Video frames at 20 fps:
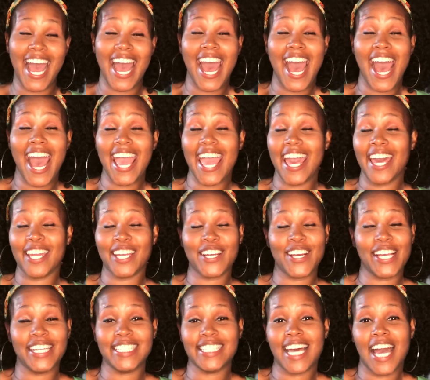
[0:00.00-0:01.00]
I had a
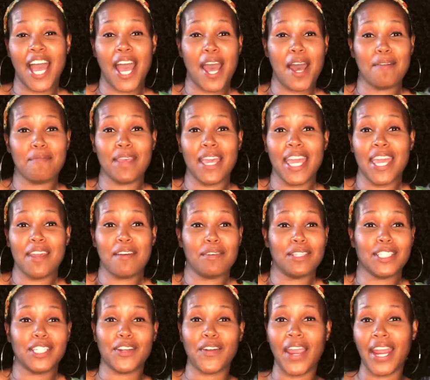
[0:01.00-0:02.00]
great time. It
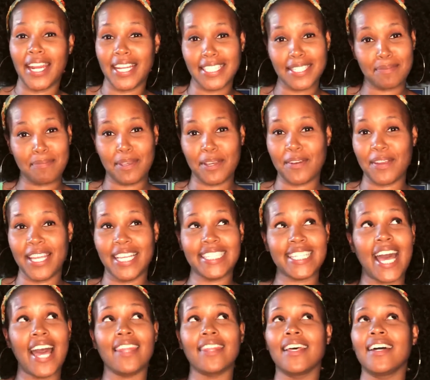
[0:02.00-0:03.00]
was a great experience.
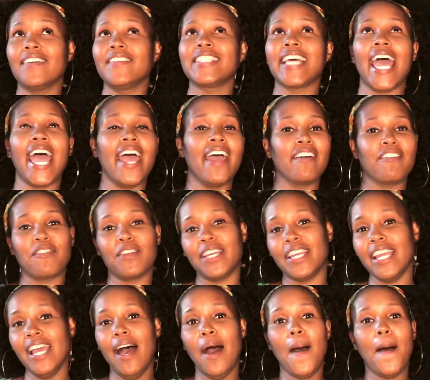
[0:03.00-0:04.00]
I loved
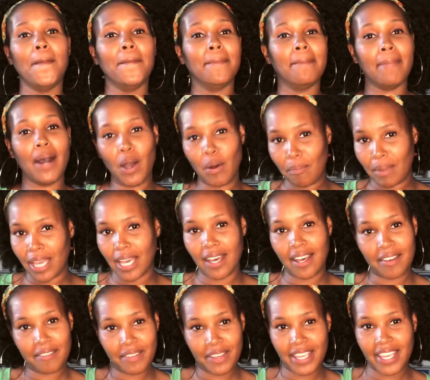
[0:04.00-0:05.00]
every moment
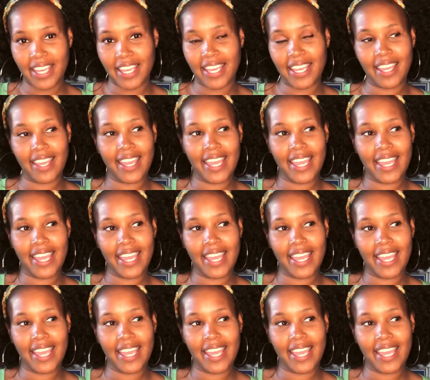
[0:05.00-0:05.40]
of it.